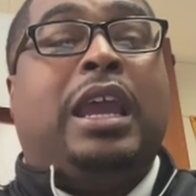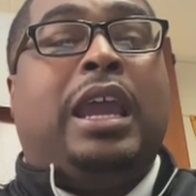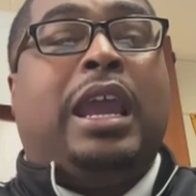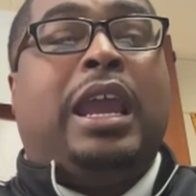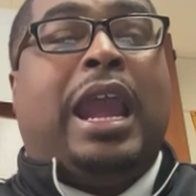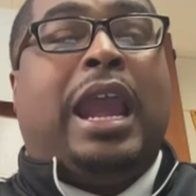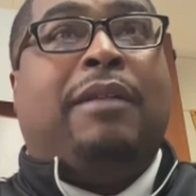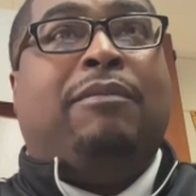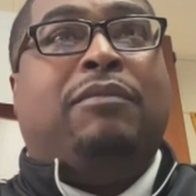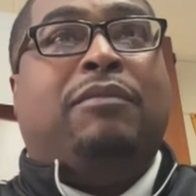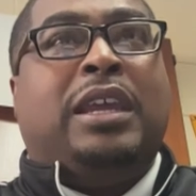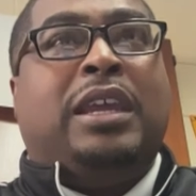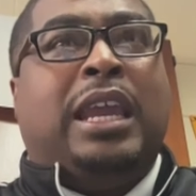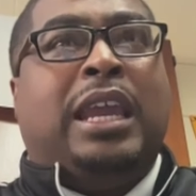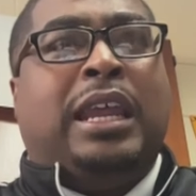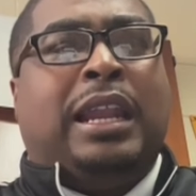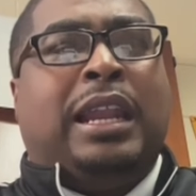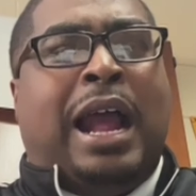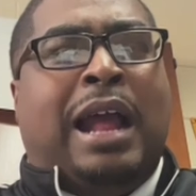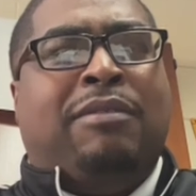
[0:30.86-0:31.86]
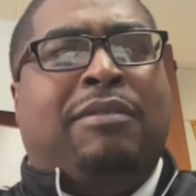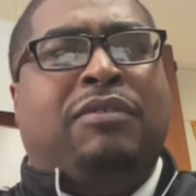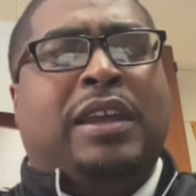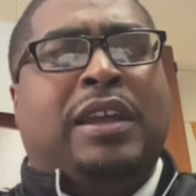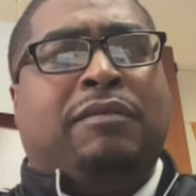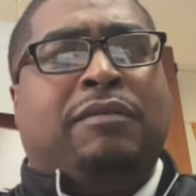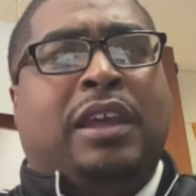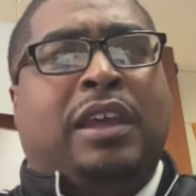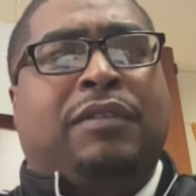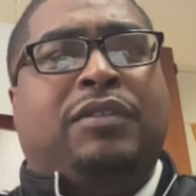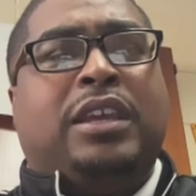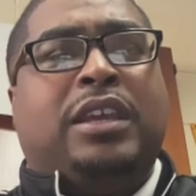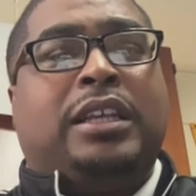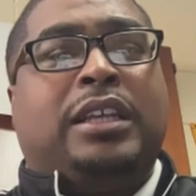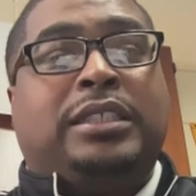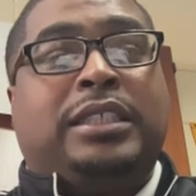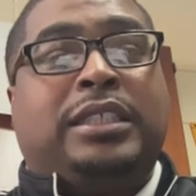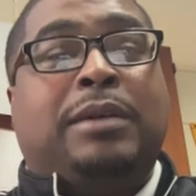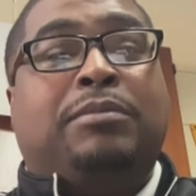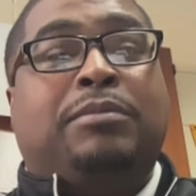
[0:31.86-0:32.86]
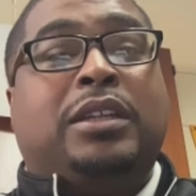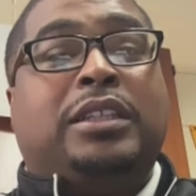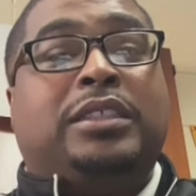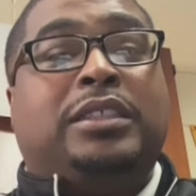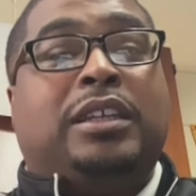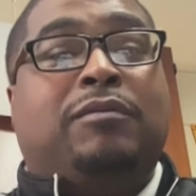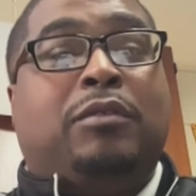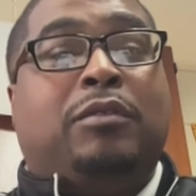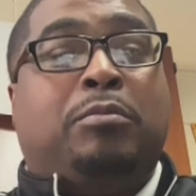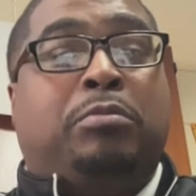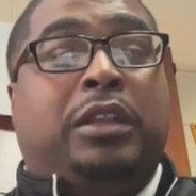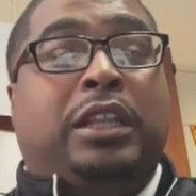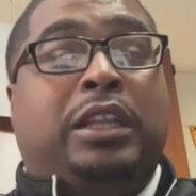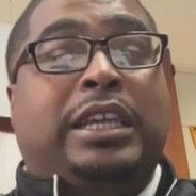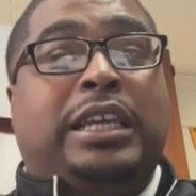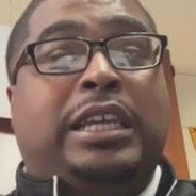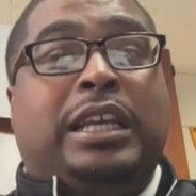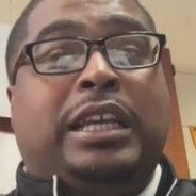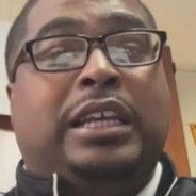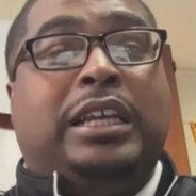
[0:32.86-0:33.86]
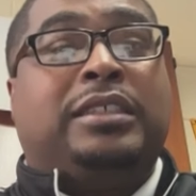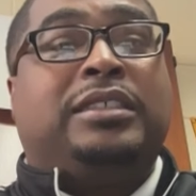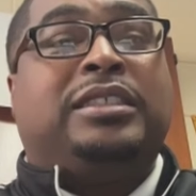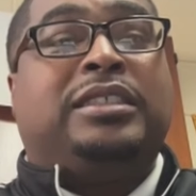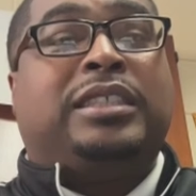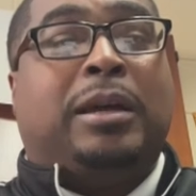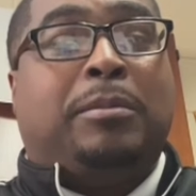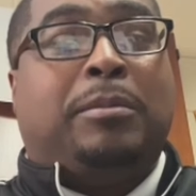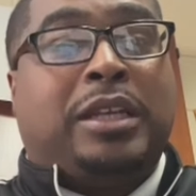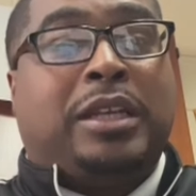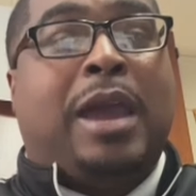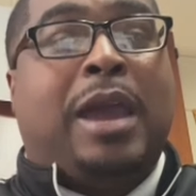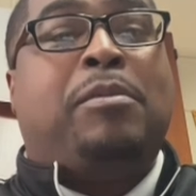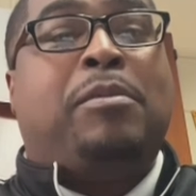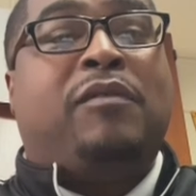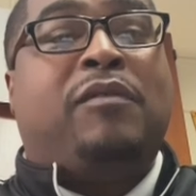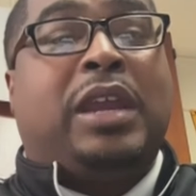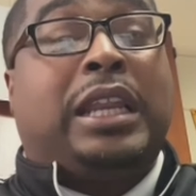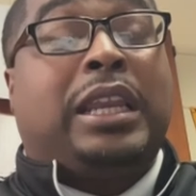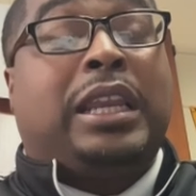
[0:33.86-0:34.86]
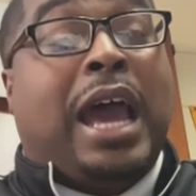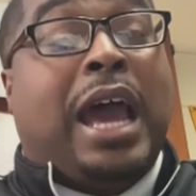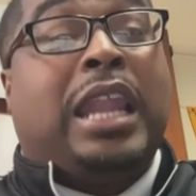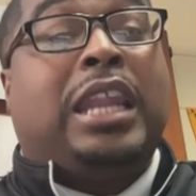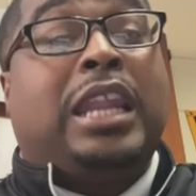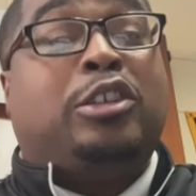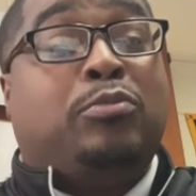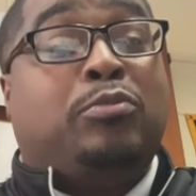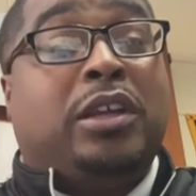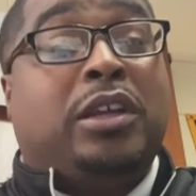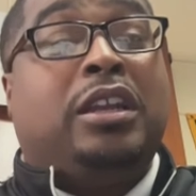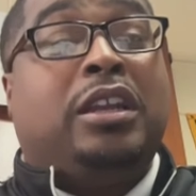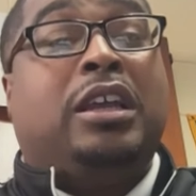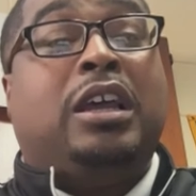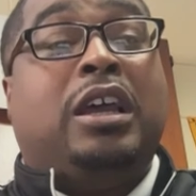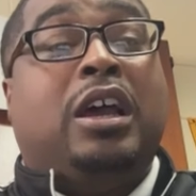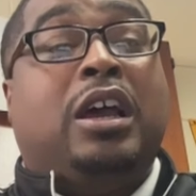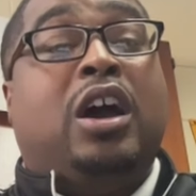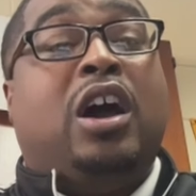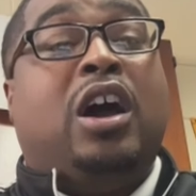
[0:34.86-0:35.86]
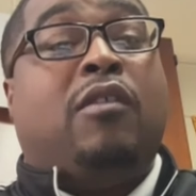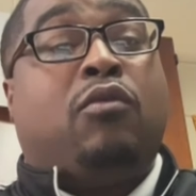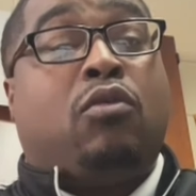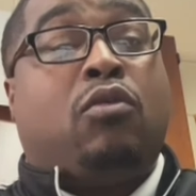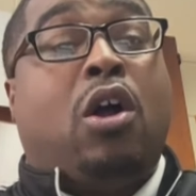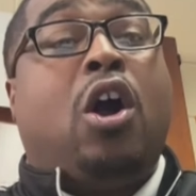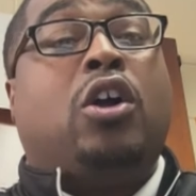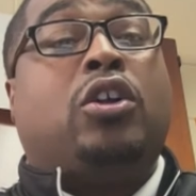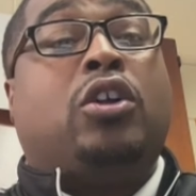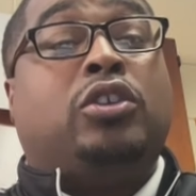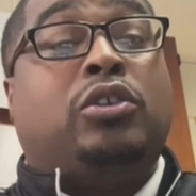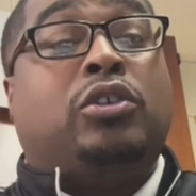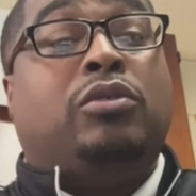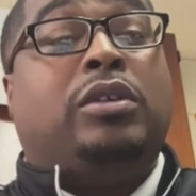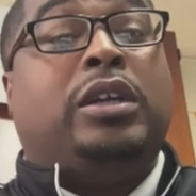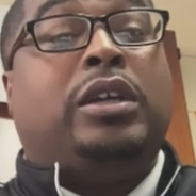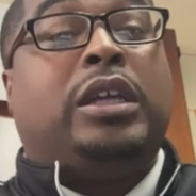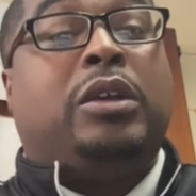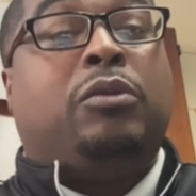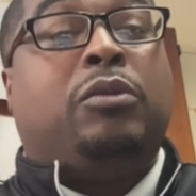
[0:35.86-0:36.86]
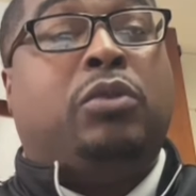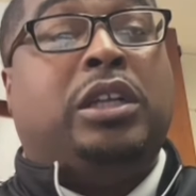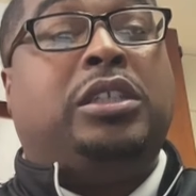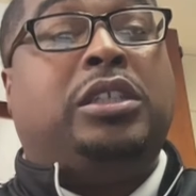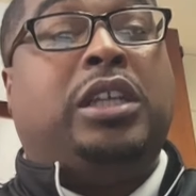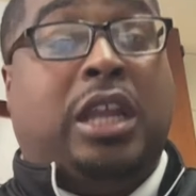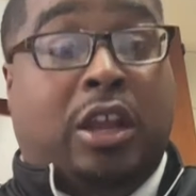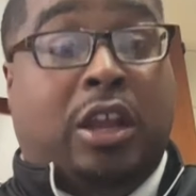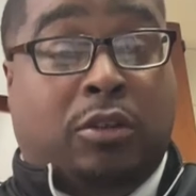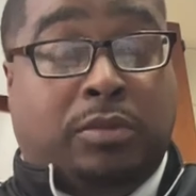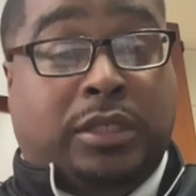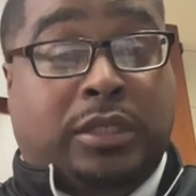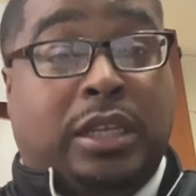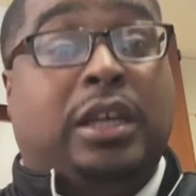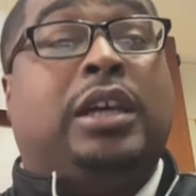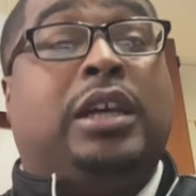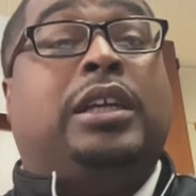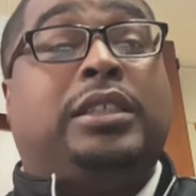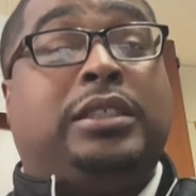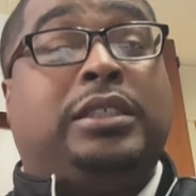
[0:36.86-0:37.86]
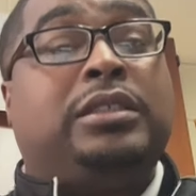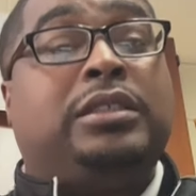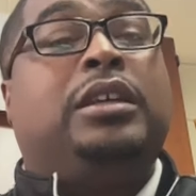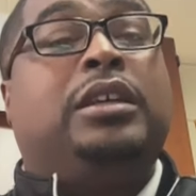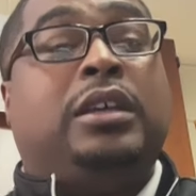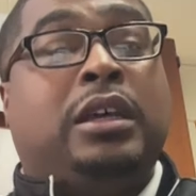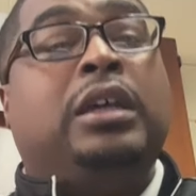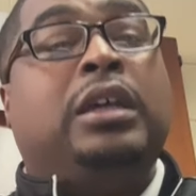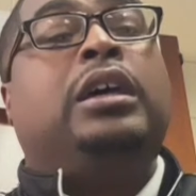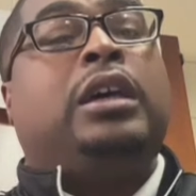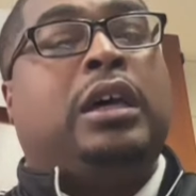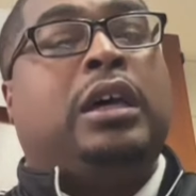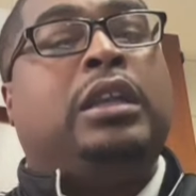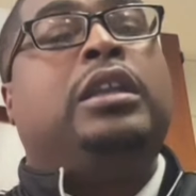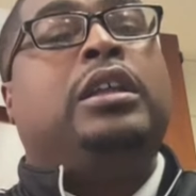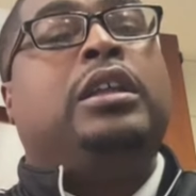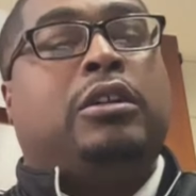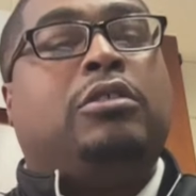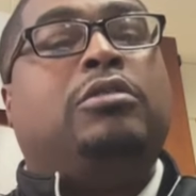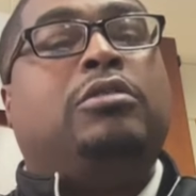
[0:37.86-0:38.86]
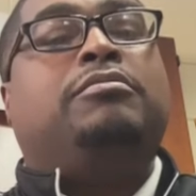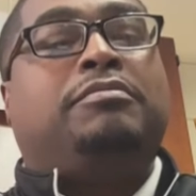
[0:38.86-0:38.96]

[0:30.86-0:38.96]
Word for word: and then I think the acceptance of a plea is some type of acknowledgement of wrongdoing, which helps us a little.